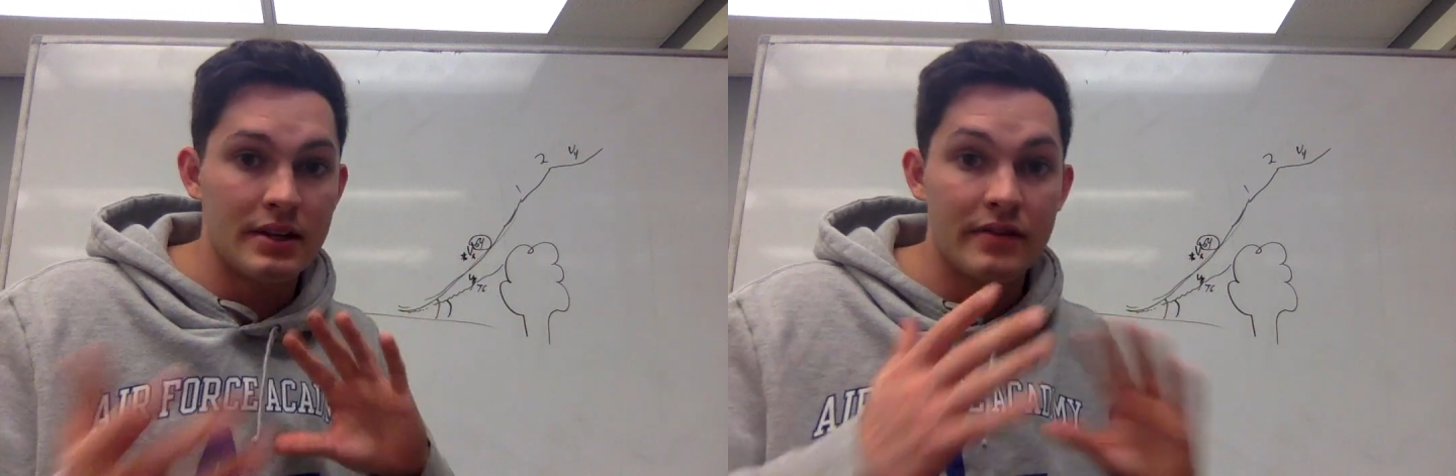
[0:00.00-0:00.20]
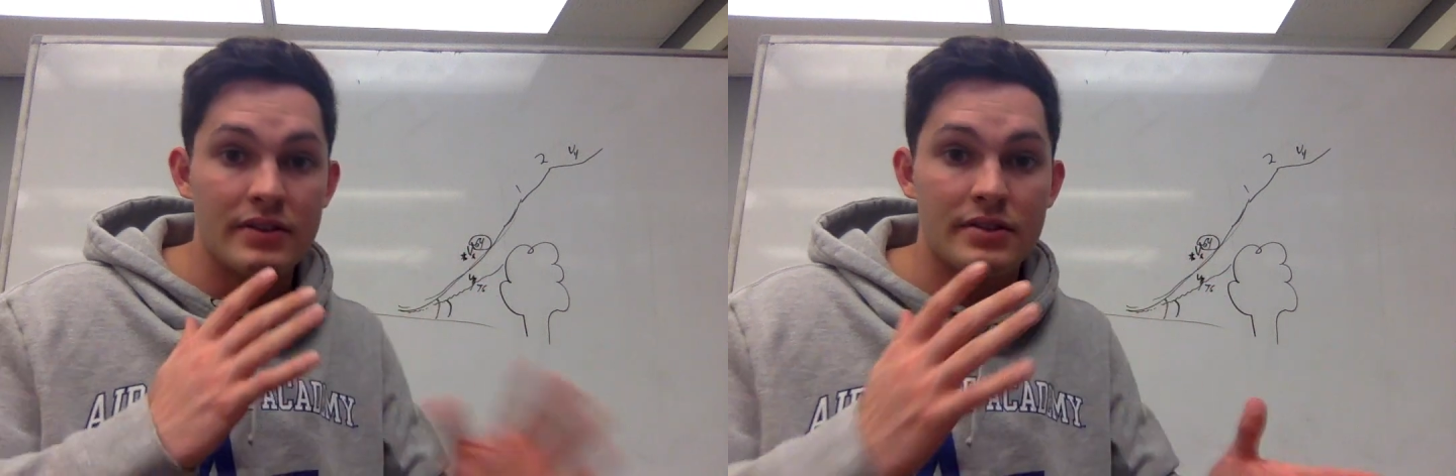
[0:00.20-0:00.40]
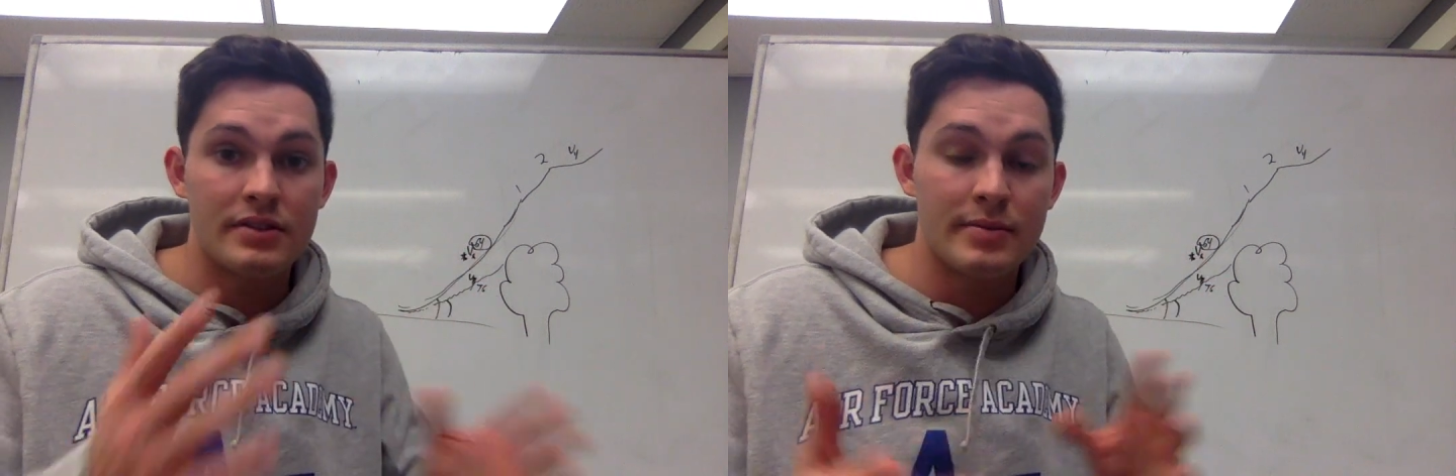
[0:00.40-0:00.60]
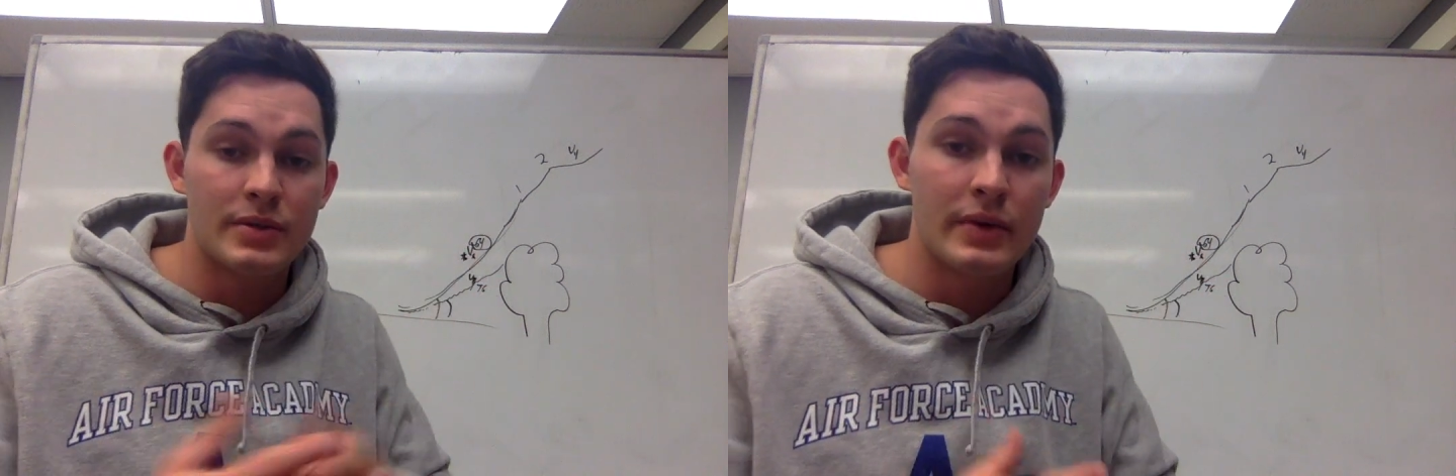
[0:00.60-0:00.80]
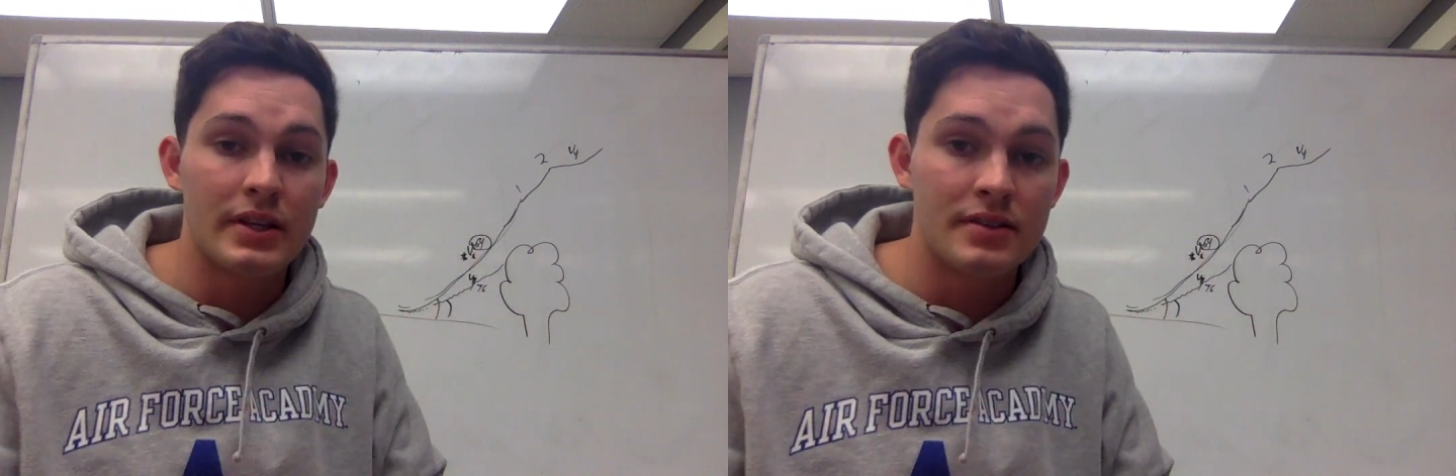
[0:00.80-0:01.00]
differences
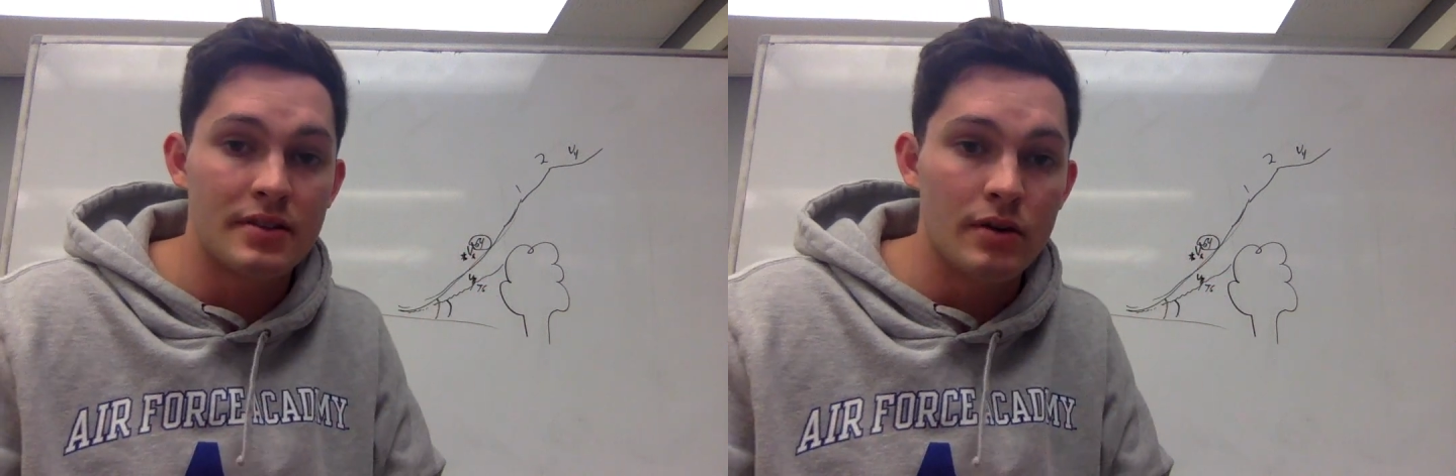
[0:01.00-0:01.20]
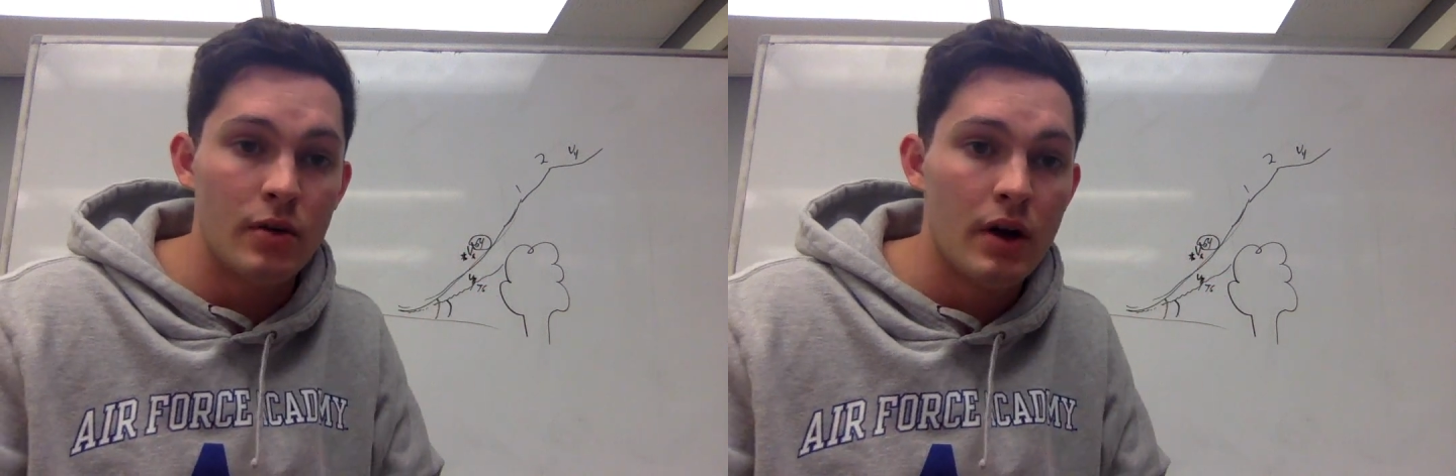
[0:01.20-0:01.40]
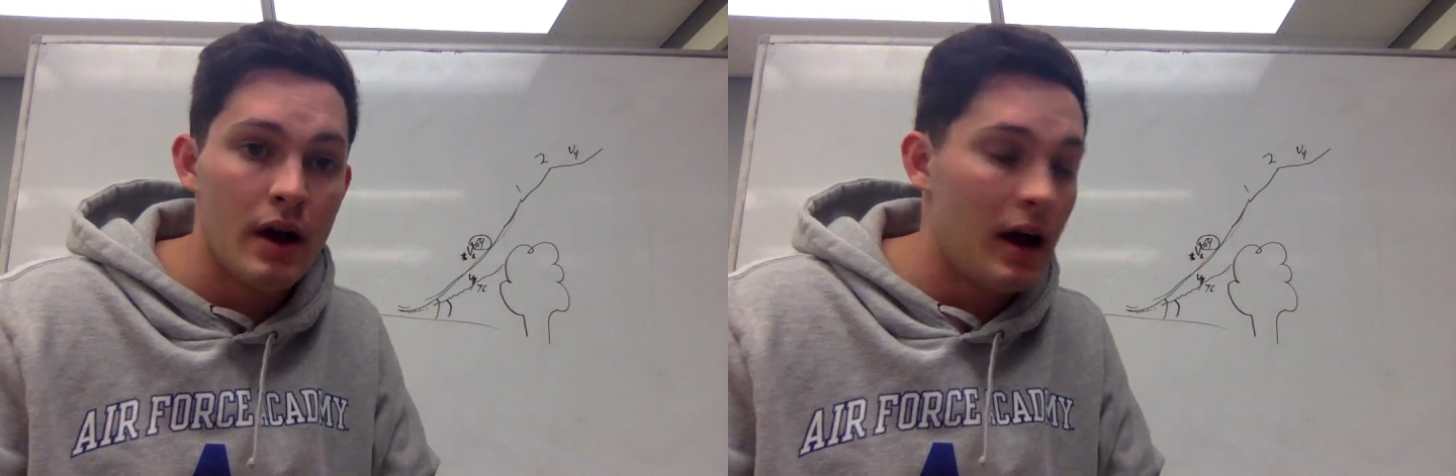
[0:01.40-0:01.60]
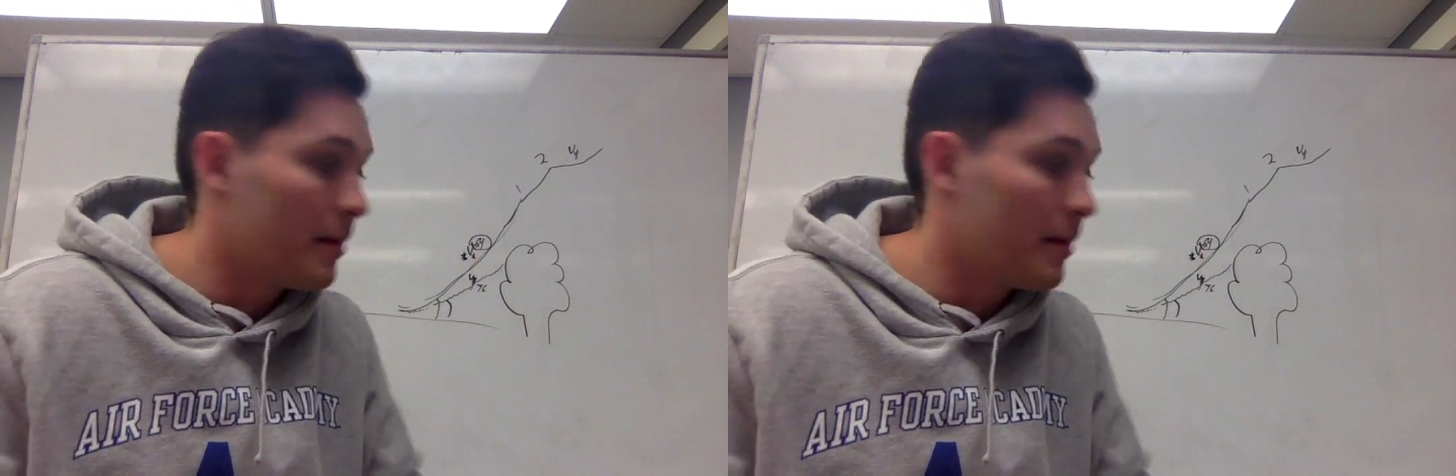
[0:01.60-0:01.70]
between the two,